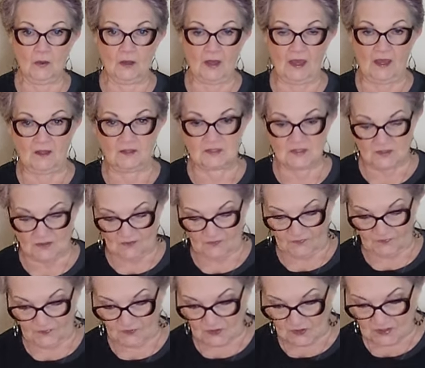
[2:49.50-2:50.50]
Okay, so the
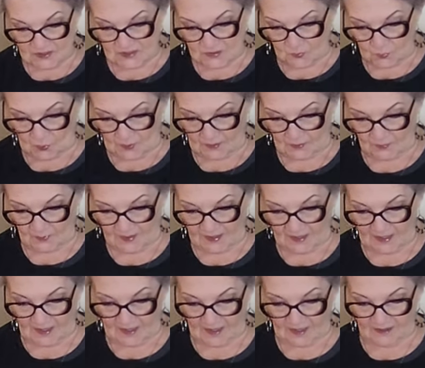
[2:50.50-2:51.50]
first one we
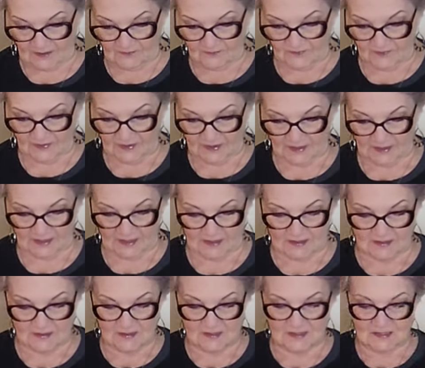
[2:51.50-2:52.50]
have
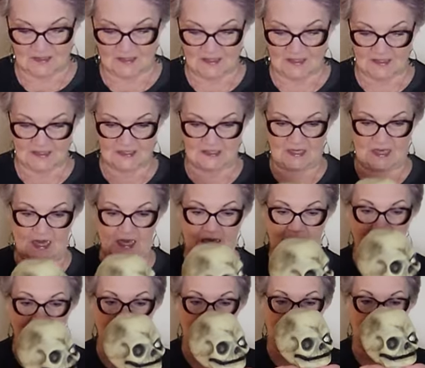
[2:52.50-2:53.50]
is this
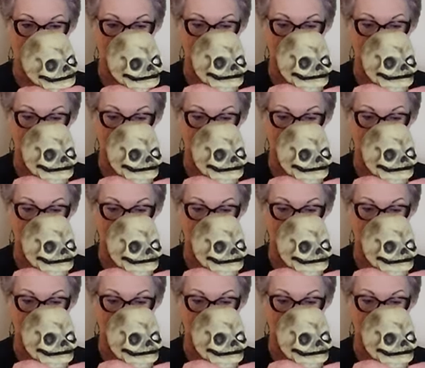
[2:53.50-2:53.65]
guy.